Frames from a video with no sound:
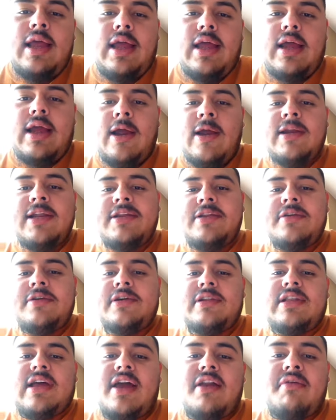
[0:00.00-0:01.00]
I hardly do a
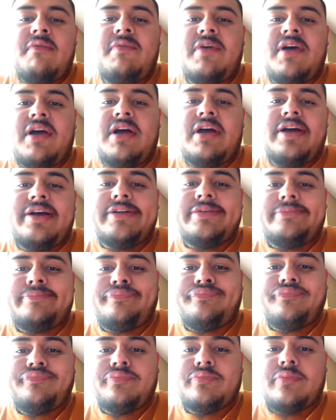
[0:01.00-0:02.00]
lot of uh,
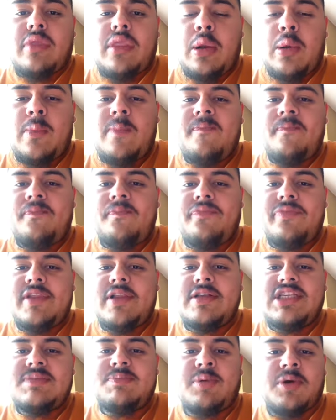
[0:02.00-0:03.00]

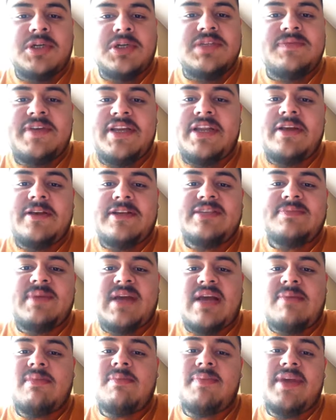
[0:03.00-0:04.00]
sports videos,
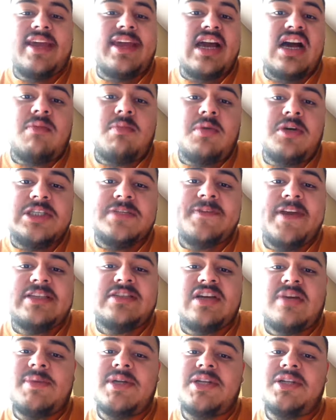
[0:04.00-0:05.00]
but I'm a big Cowboys fan,
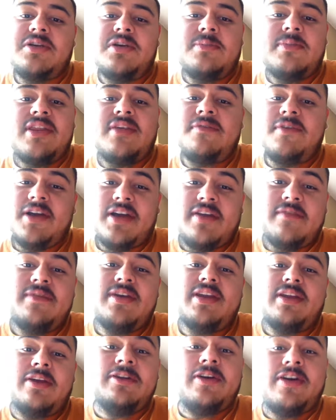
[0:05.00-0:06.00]
so I'm gonna do a motherfucking
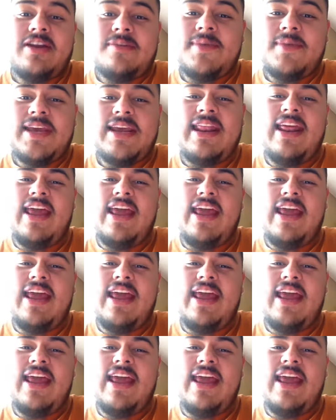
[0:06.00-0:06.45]
video. You know what I mean?